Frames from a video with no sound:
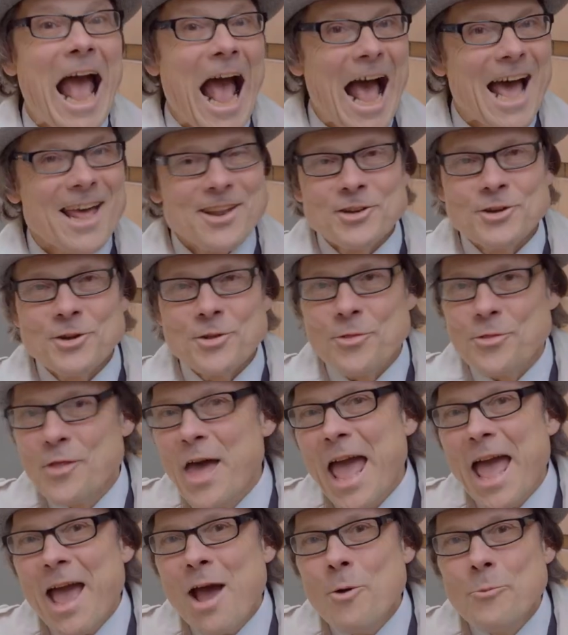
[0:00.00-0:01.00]
And
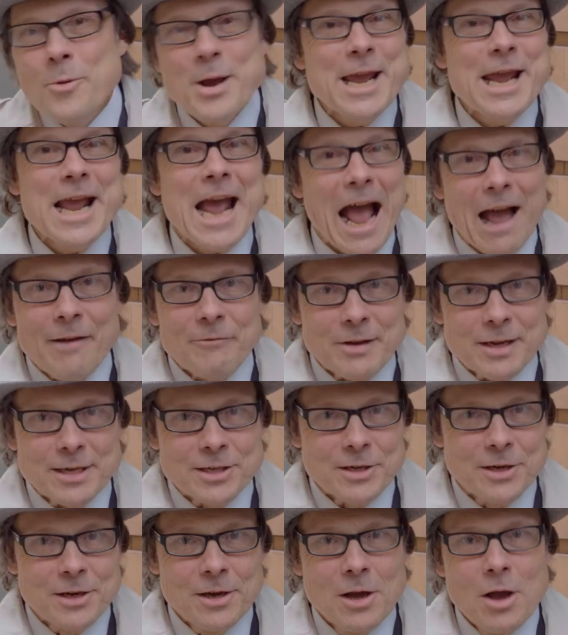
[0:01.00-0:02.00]
there we have
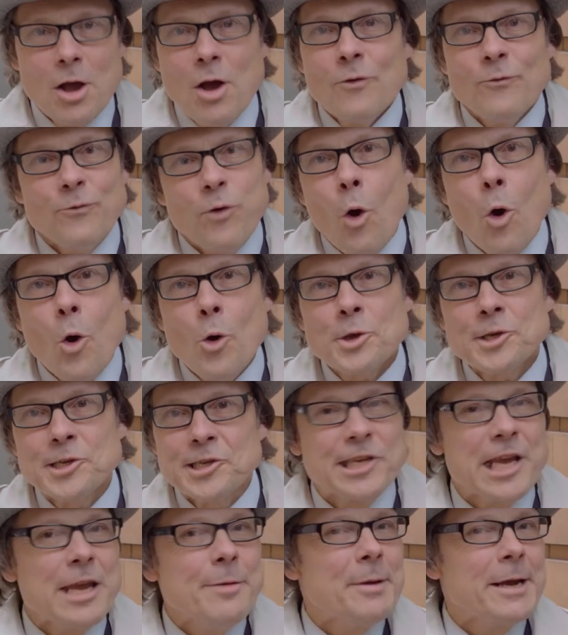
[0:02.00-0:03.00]
it. Four
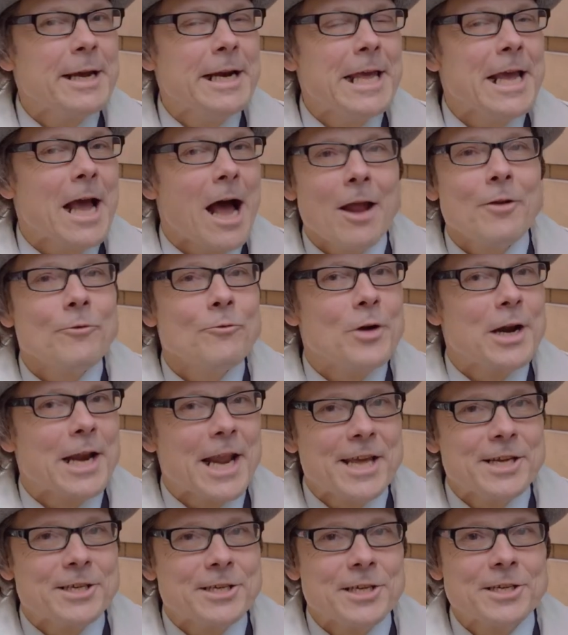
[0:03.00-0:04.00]
seemingly
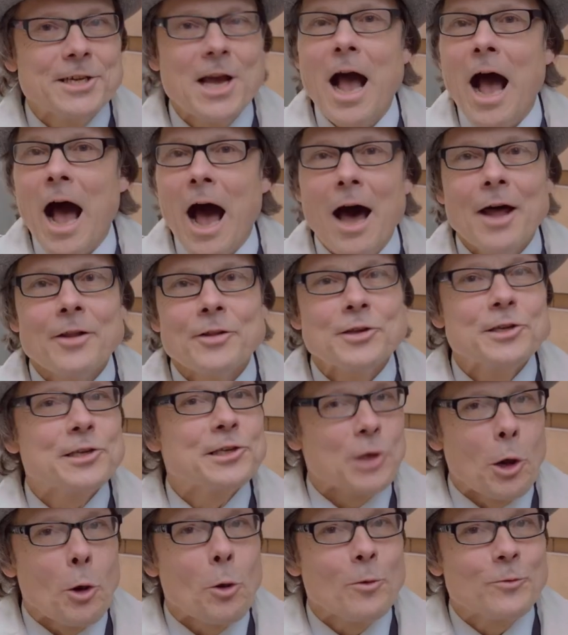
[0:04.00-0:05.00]
unrelated,
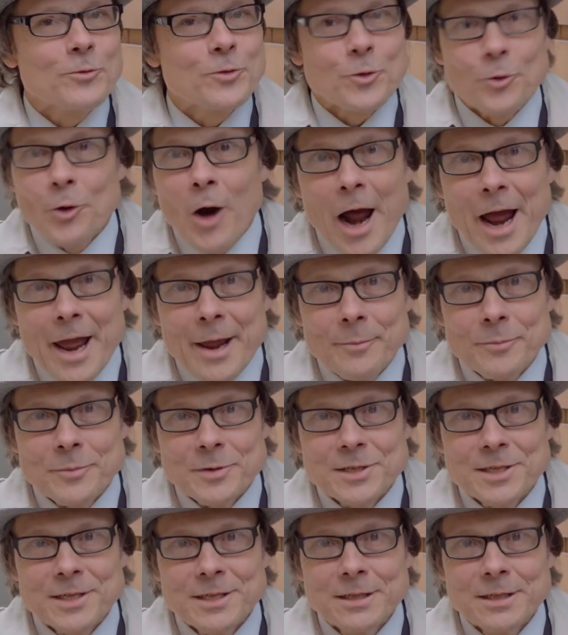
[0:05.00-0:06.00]
unsolved crimes.